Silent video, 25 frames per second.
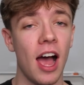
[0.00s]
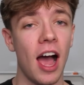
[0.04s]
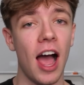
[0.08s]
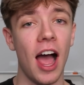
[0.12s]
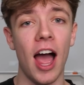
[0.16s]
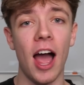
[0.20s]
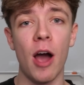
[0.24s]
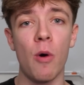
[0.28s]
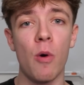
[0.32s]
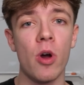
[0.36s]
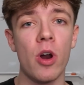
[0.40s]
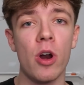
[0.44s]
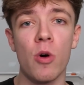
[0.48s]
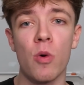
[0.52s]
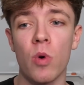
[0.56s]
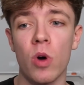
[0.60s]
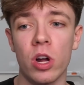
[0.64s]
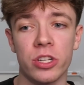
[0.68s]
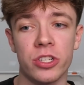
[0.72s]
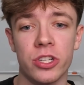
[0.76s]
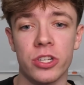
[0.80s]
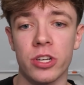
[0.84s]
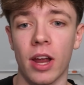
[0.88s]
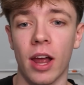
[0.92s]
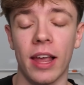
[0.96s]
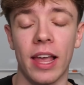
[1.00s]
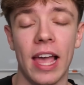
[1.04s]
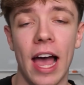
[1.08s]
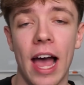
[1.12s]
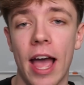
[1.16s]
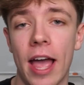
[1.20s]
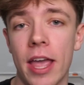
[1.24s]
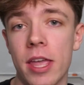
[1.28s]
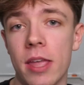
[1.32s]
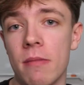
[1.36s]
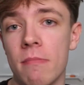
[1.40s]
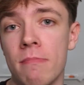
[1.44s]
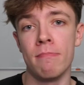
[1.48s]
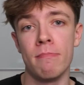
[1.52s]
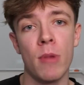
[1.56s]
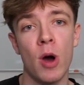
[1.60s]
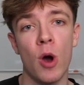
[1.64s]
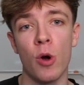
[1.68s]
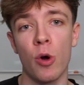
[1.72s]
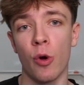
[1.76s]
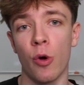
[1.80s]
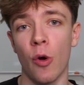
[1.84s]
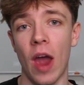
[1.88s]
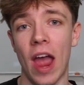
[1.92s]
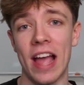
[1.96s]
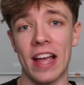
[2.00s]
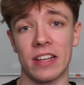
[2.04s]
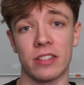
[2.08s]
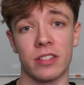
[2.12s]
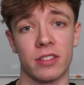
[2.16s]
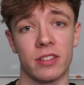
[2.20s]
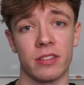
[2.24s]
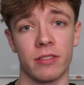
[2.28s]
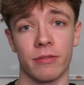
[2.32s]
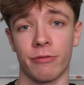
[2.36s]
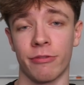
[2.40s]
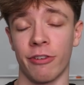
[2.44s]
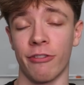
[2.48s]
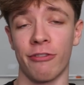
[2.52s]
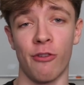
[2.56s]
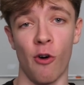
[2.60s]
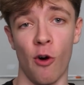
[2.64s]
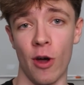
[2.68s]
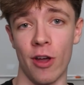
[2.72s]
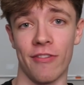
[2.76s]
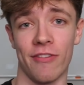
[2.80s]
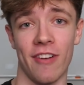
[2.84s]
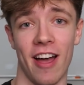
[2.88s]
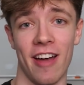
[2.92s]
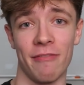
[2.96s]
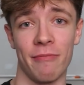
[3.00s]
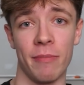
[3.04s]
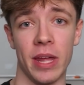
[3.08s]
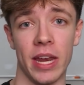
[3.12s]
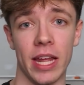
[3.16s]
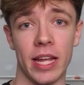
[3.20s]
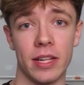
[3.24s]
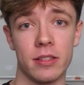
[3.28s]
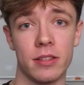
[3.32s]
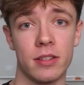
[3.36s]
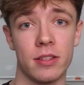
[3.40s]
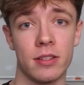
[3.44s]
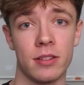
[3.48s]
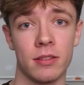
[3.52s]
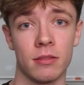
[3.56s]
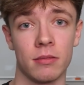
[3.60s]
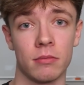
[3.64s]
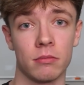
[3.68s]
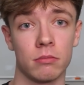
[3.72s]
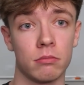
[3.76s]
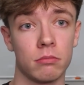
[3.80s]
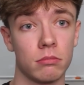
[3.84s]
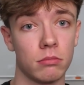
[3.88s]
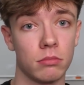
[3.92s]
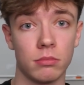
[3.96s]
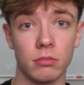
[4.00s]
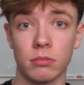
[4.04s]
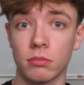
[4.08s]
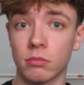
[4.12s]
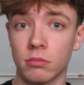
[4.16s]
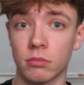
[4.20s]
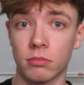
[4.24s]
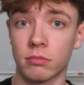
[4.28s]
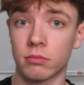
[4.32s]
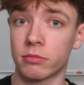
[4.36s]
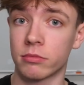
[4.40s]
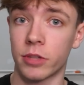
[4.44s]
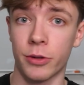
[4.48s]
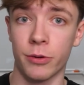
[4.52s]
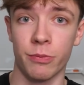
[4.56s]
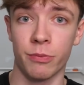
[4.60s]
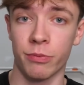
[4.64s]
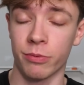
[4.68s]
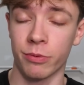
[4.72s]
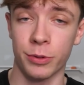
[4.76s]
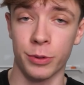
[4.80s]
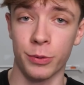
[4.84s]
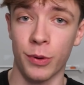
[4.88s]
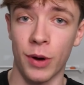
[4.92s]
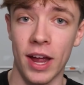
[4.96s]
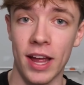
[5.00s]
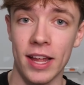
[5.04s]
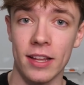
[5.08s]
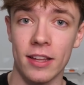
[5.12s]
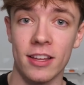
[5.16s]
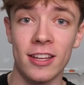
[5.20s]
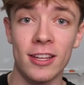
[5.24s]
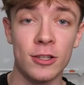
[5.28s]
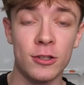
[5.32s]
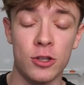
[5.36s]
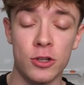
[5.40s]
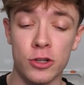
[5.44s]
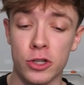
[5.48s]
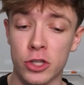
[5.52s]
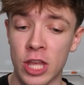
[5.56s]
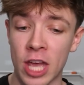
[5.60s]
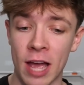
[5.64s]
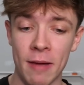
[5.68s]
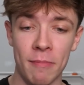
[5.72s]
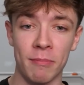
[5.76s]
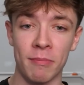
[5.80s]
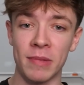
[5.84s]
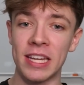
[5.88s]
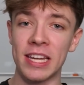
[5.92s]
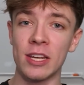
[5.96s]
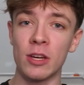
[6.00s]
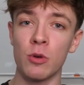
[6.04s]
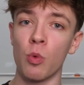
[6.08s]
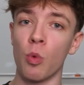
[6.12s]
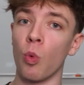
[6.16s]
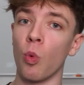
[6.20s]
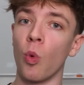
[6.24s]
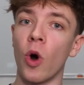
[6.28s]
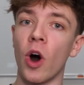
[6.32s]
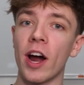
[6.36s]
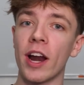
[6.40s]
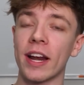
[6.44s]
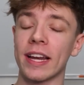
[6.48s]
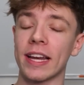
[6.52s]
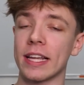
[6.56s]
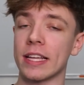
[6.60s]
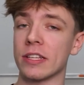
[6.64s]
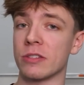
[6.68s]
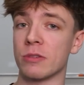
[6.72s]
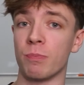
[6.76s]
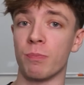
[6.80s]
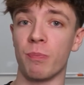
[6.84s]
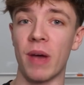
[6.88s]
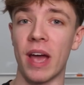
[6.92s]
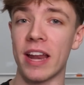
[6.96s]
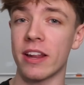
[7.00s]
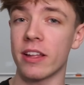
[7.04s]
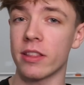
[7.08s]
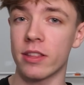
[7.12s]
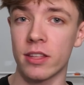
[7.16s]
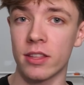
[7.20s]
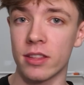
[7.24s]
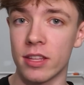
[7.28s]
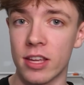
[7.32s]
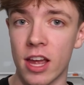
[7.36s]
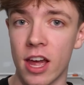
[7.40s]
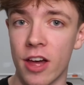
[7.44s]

I want to watch a guy mow grass for 45 minutes. Right? Does that mean one is better than the